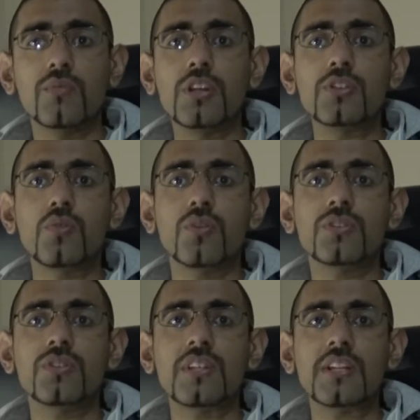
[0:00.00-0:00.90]

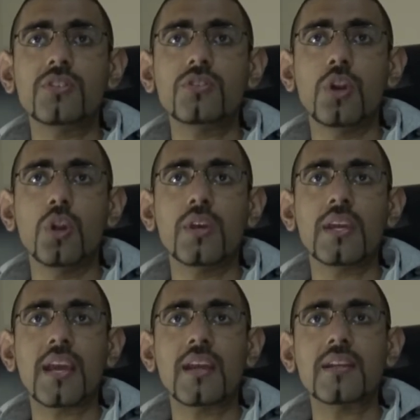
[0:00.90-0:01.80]
resources, and just
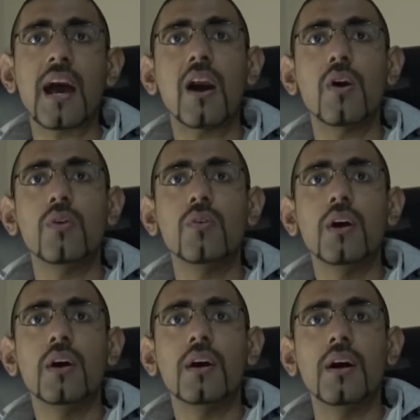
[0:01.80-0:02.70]
looking at how
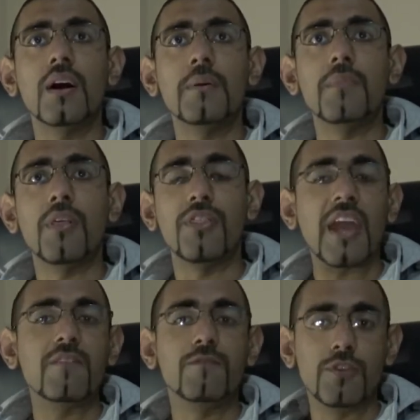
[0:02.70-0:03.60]

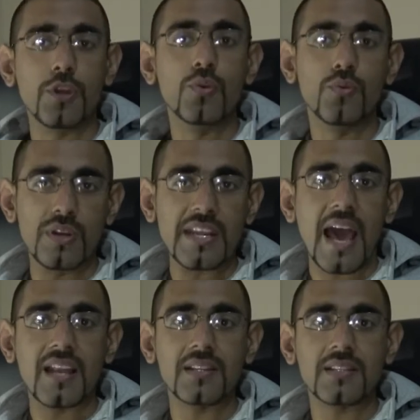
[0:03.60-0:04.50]
they view
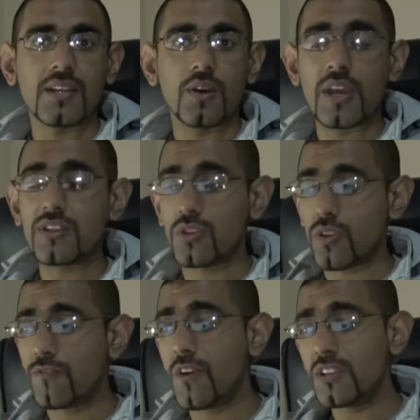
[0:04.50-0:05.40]
reality. Okay, so
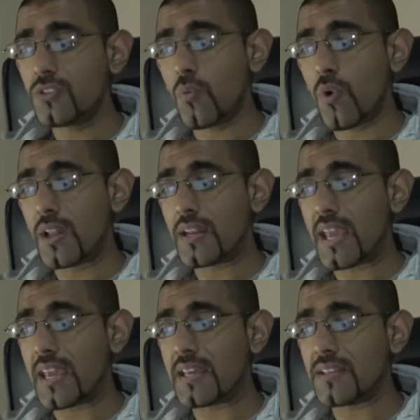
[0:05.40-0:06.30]
the first one
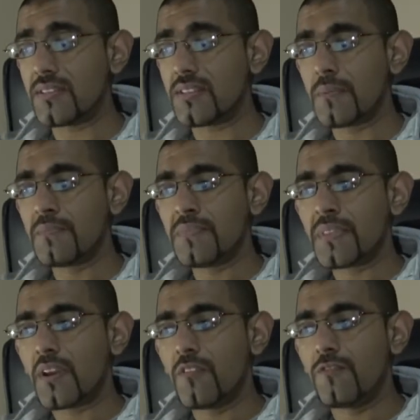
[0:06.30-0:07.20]
is
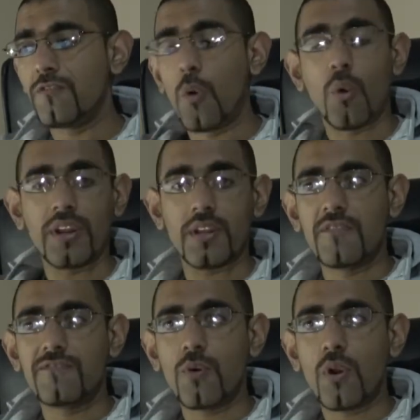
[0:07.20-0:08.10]
Freud.
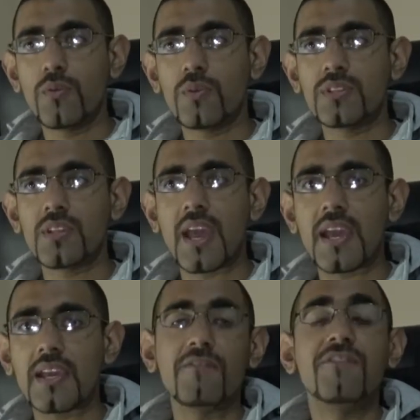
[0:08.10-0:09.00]
Freud was the